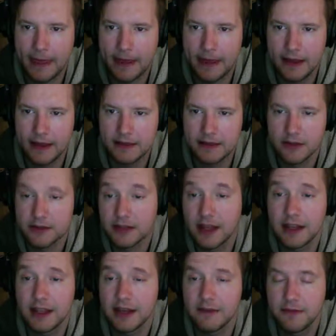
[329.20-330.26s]
And so there's not
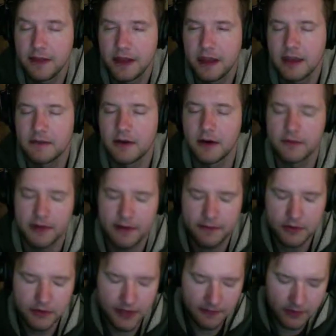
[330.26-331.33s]
a lot of thinking involved. And if
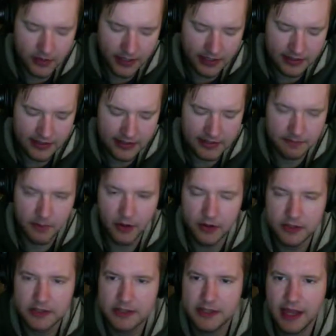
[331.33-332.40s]
you take this
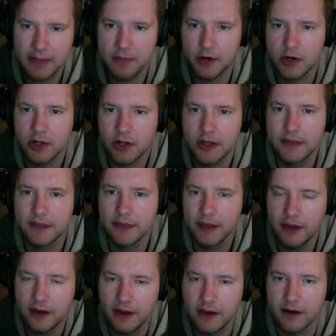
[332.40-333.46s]
small step early in the
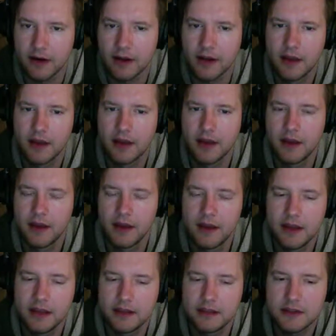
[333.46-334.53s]
year,
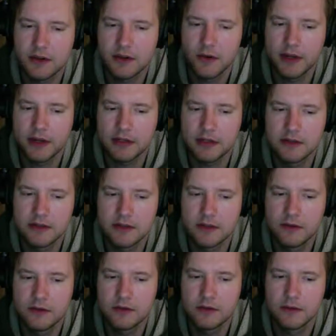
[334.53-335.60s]
it's going
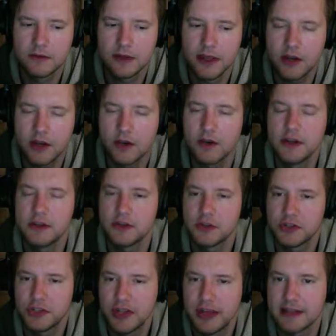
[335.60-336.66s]
to increase your
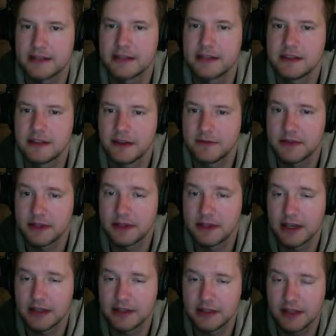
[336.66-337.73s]
chances of
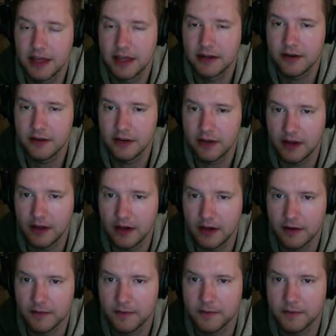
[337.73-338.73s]
success later in the year